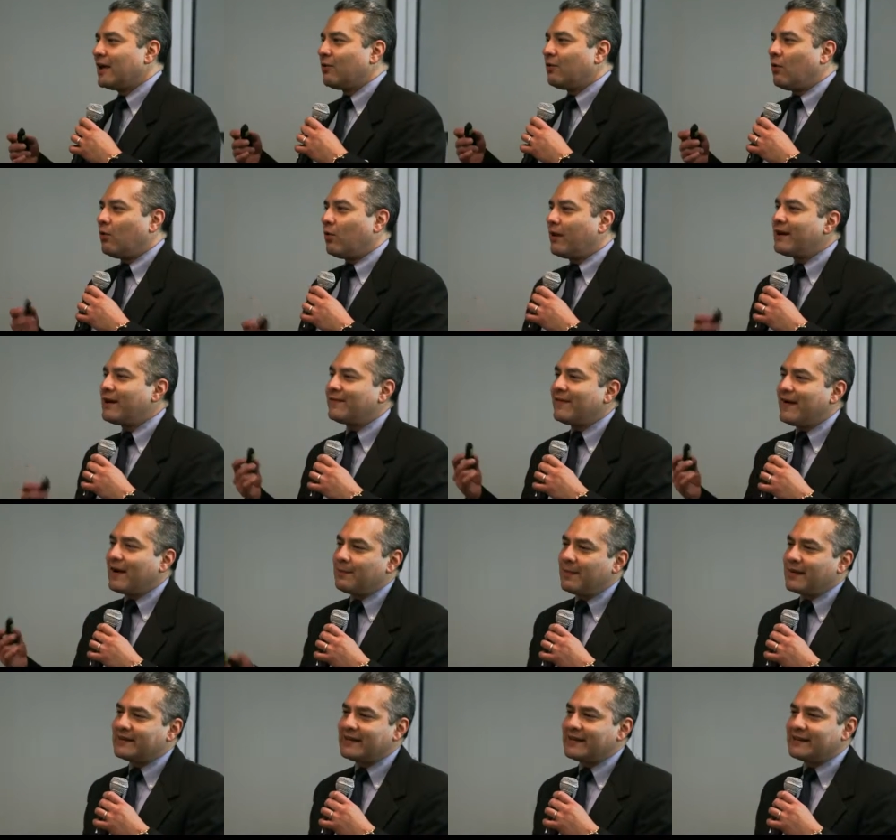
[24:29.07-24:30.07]
Well, what if
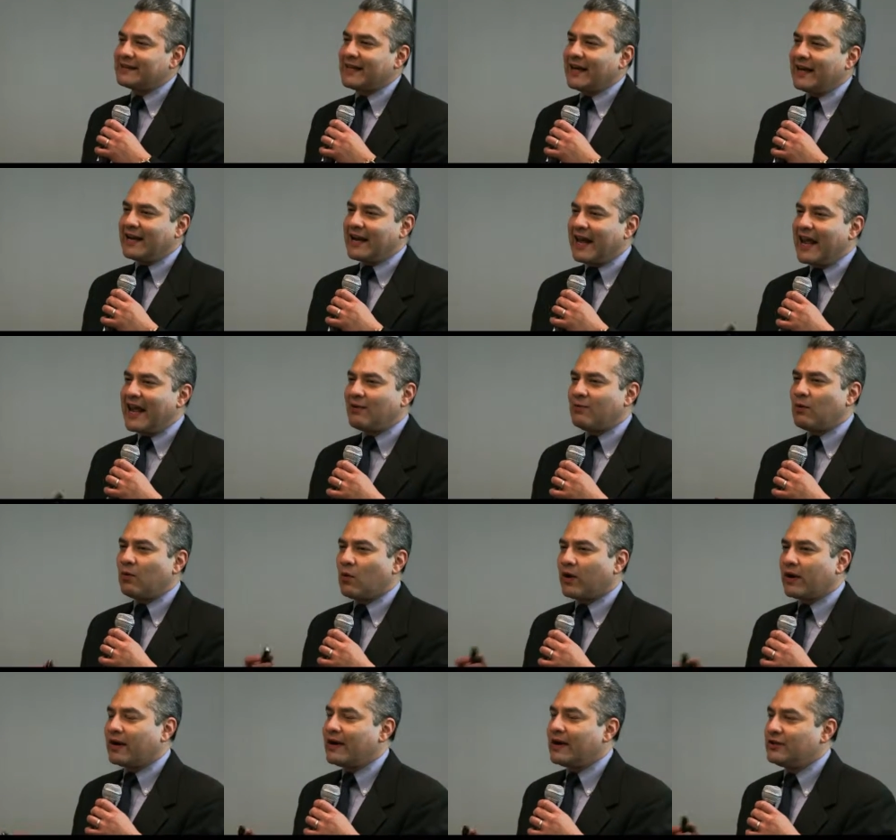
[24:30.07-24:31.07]
Airbus decided, hey, what
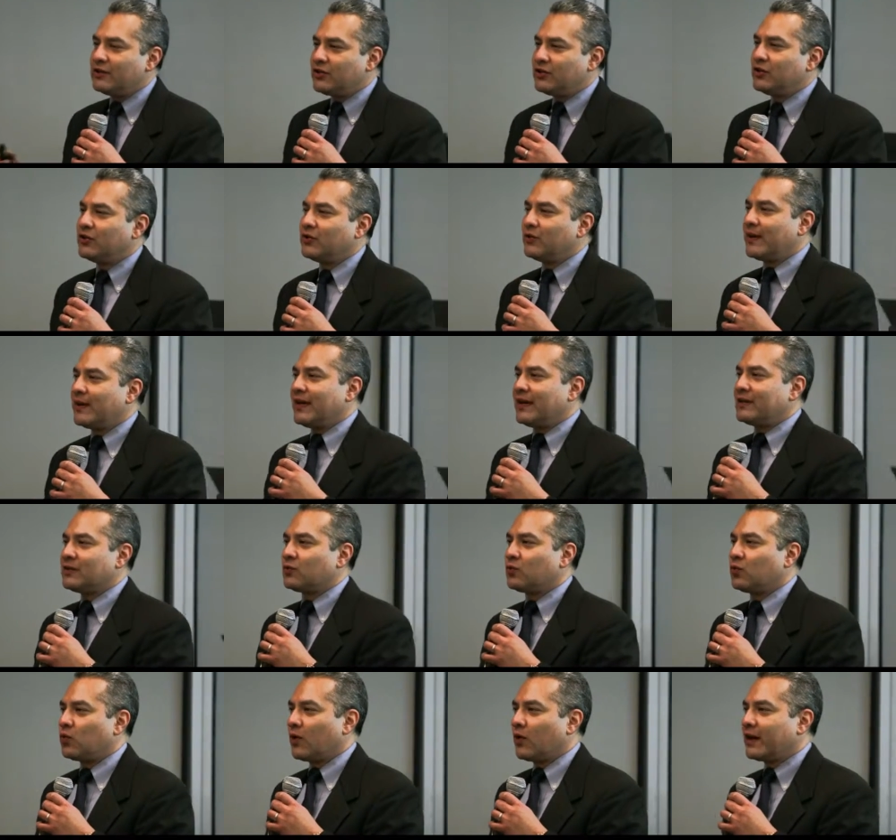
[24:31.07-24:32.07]
we're going to do is
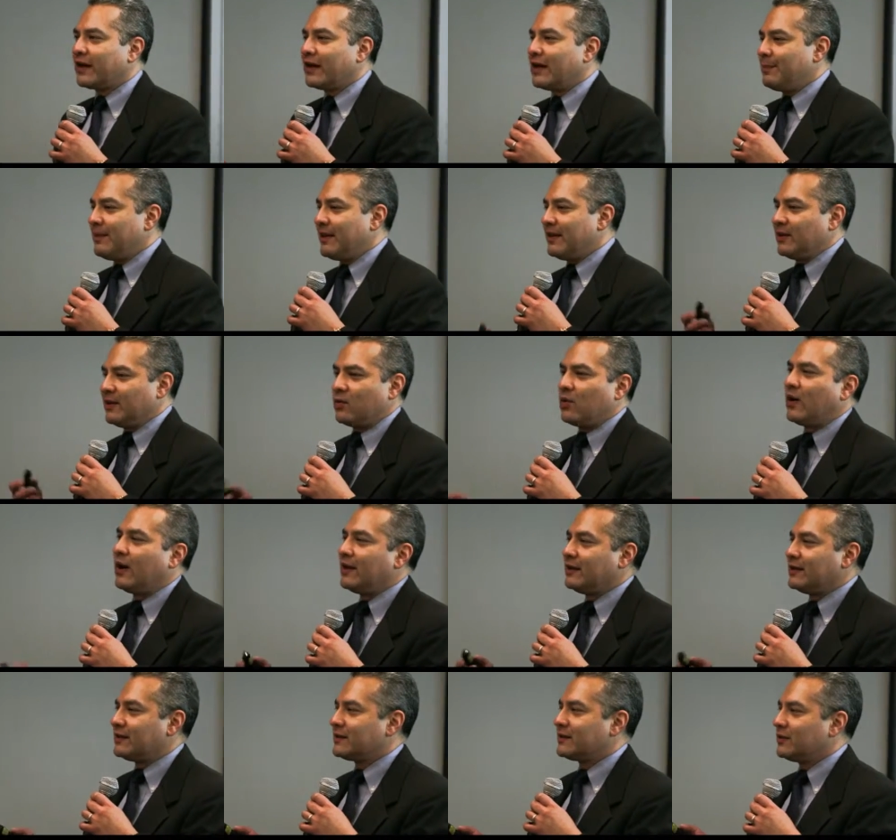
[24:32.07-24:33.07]
we're going to be the
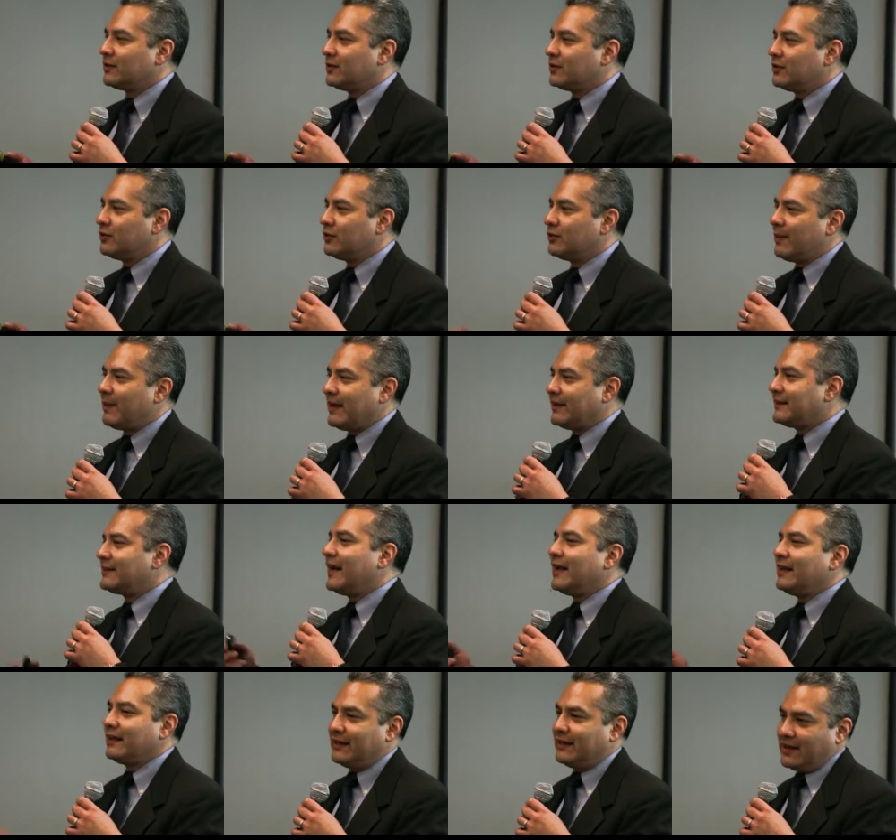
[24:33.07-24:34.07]
ones who
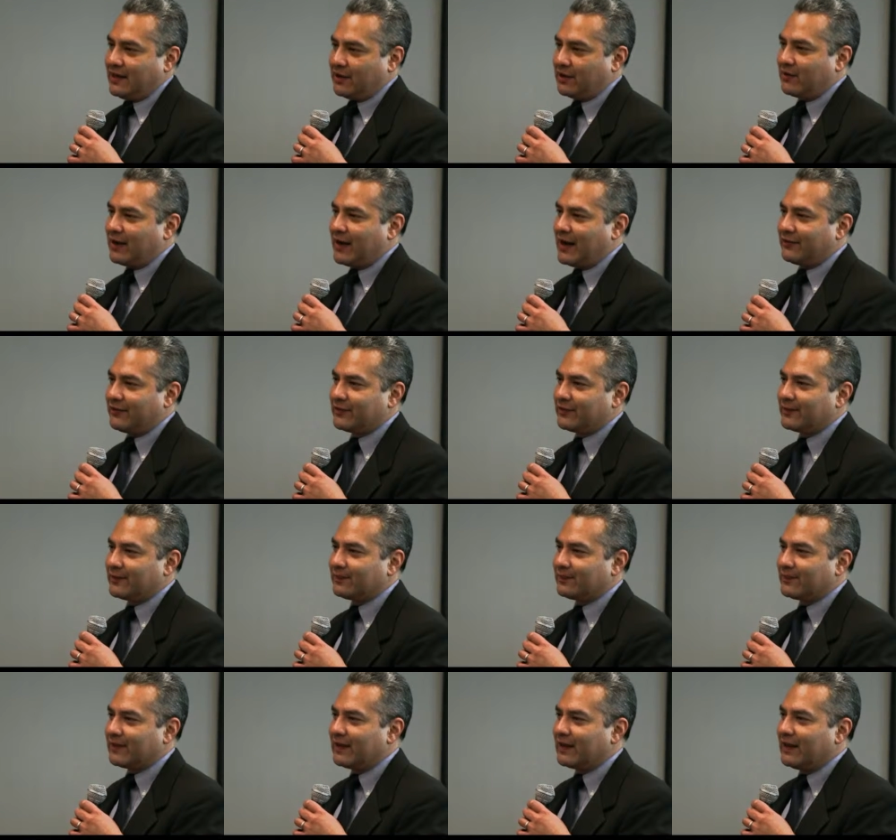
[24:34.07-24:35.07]
maintain the
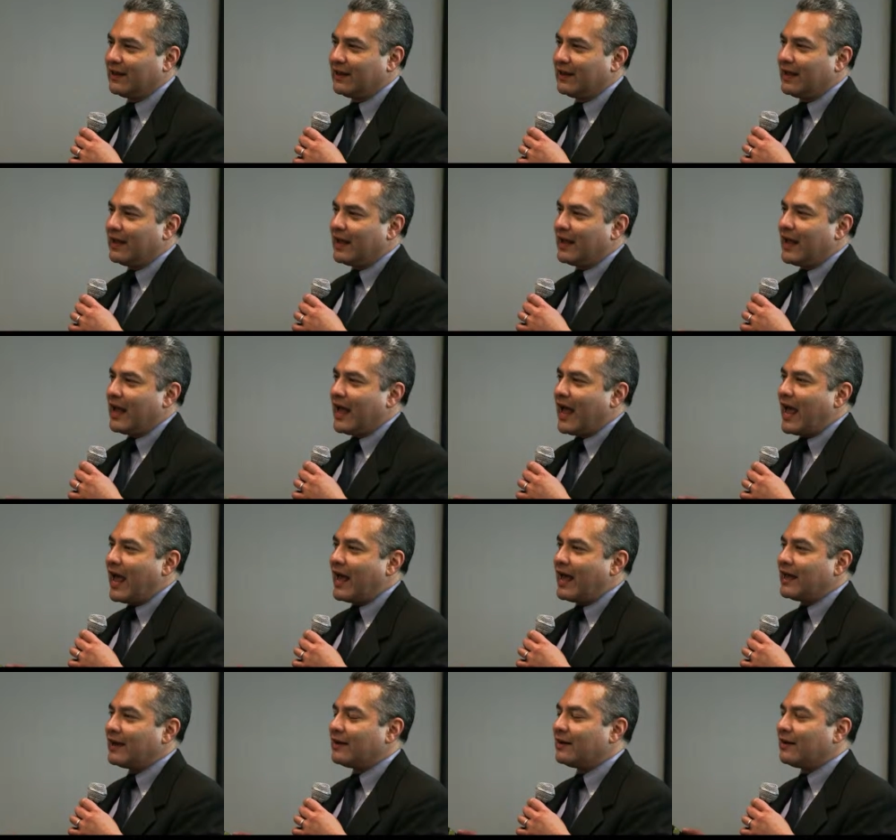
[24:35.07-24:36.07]

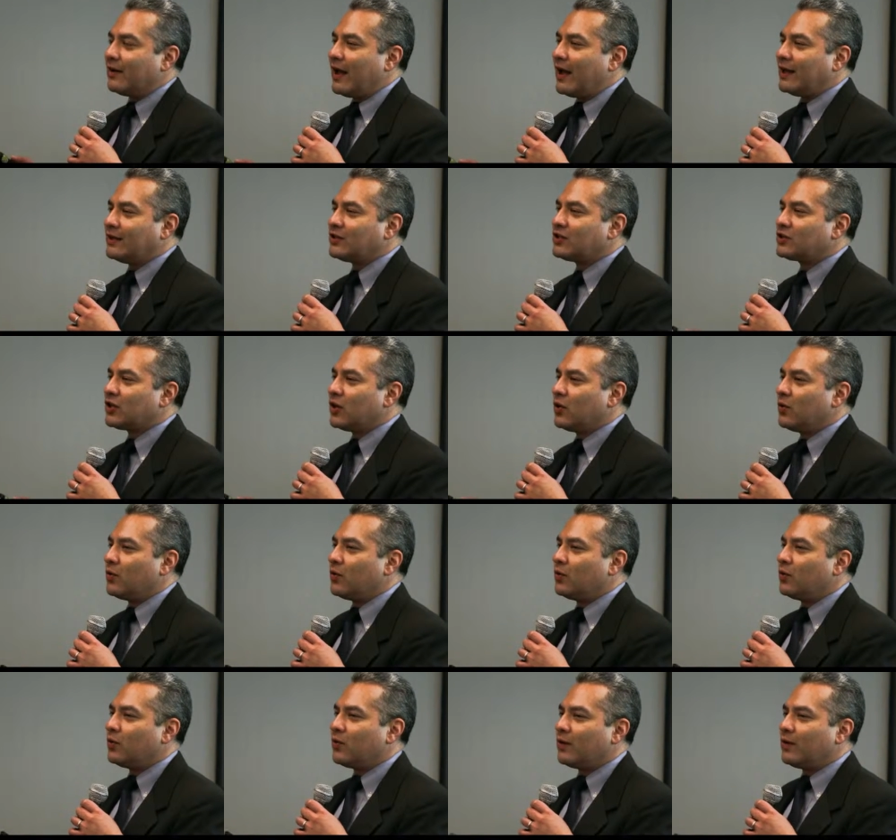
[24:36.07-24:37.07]
aircraft, and
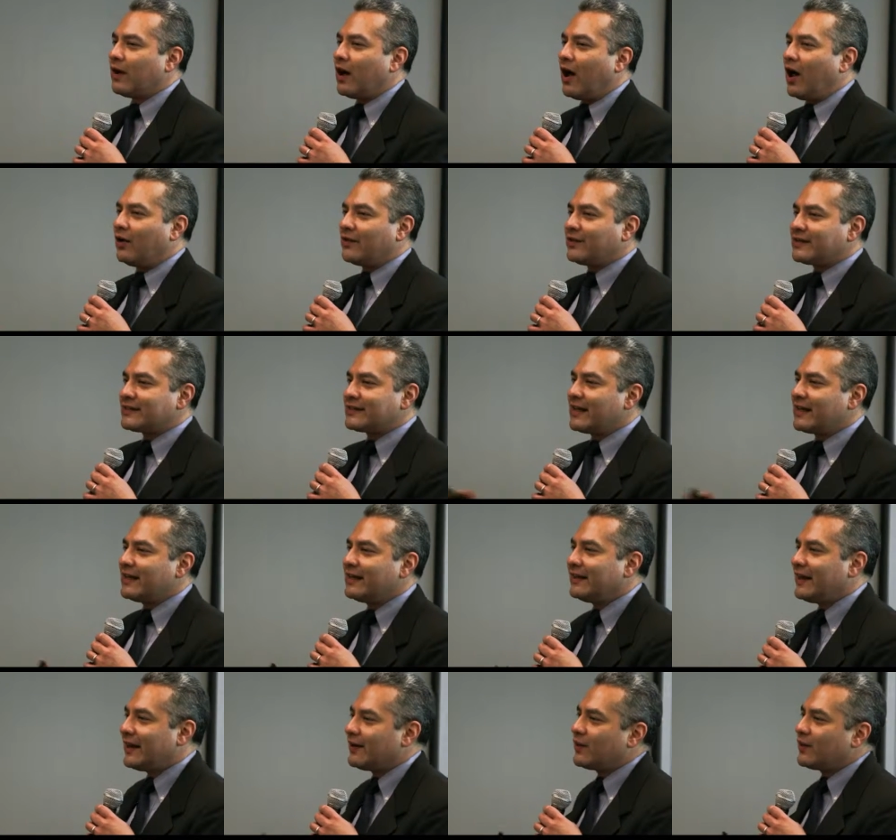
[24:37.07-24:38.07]
so all of a
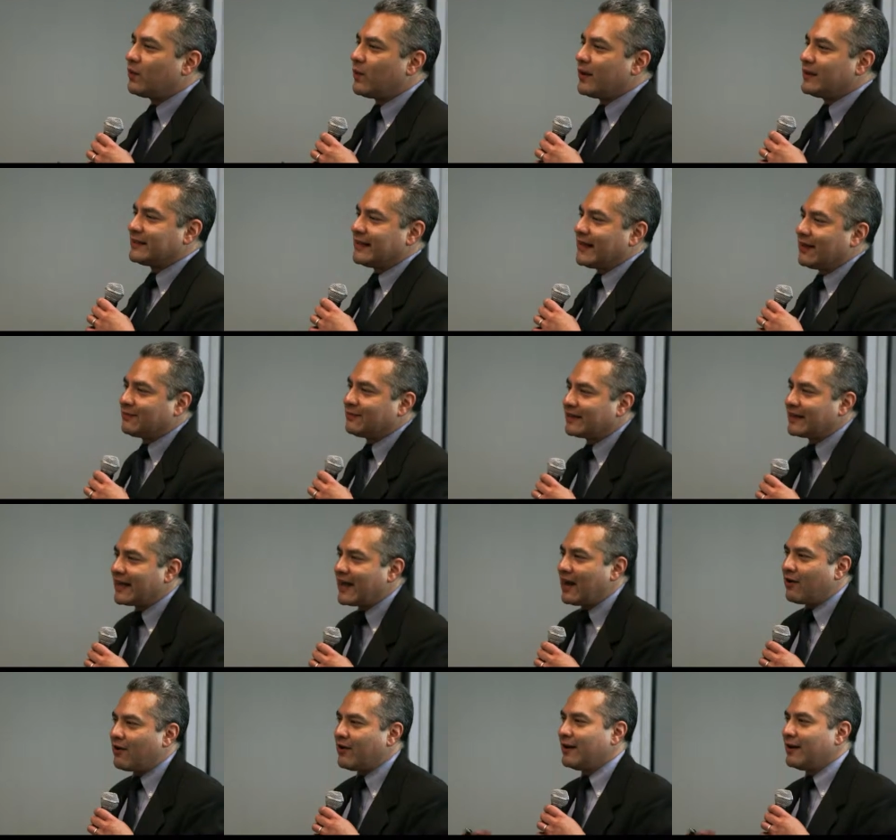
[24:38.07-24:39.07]
sudden they're the ones that have to
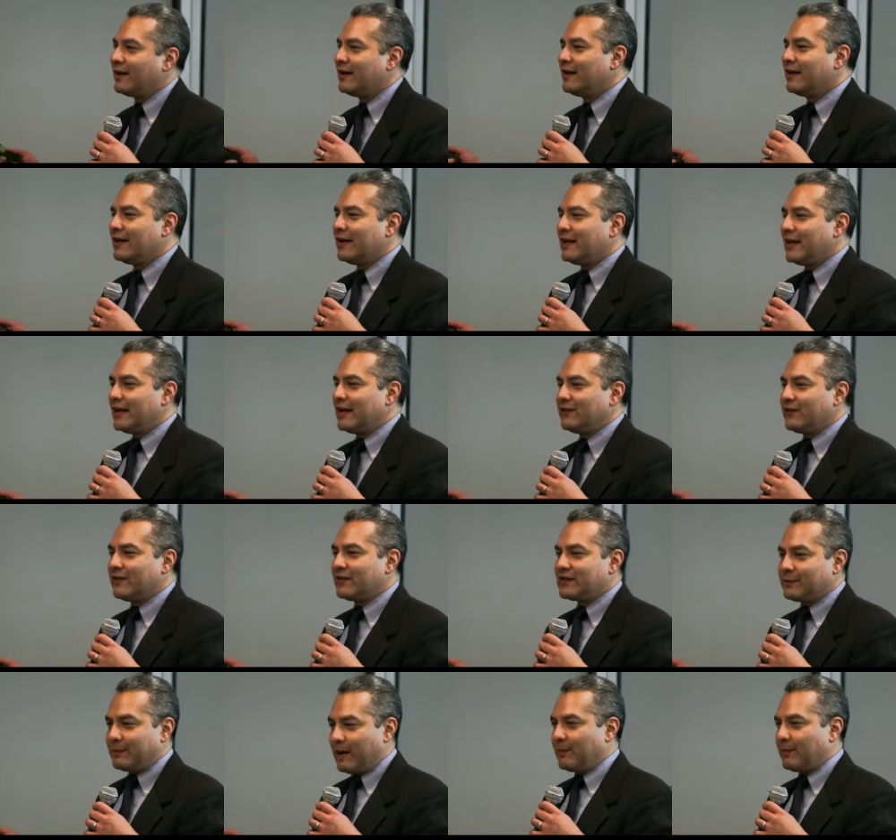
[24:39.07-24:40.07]
carry in
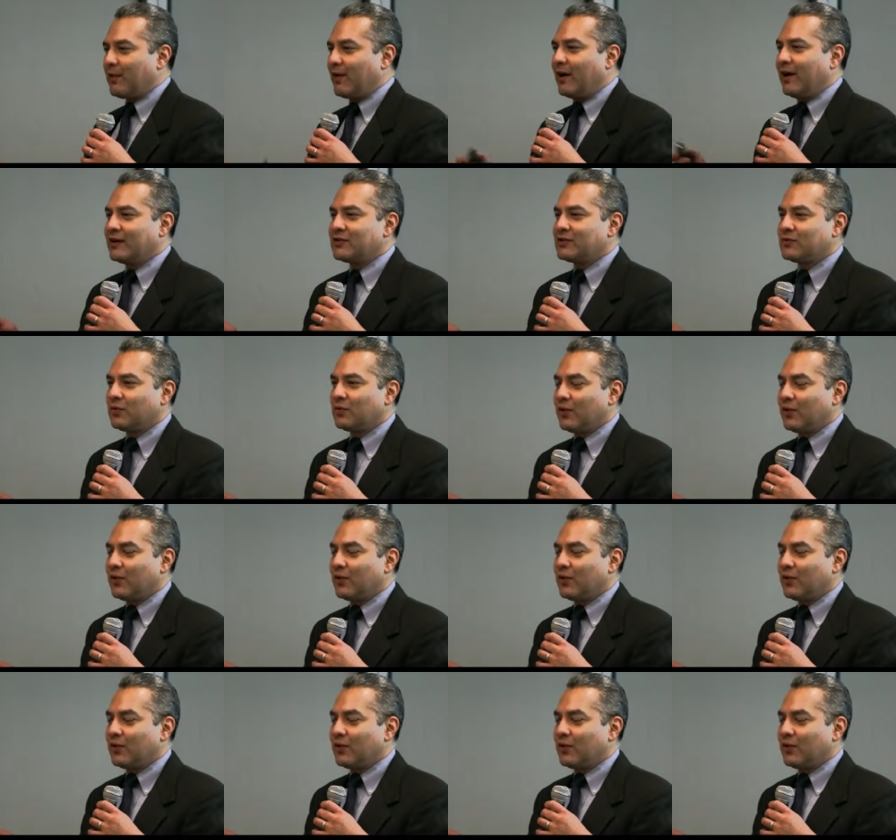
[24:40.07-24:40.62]
spare parts.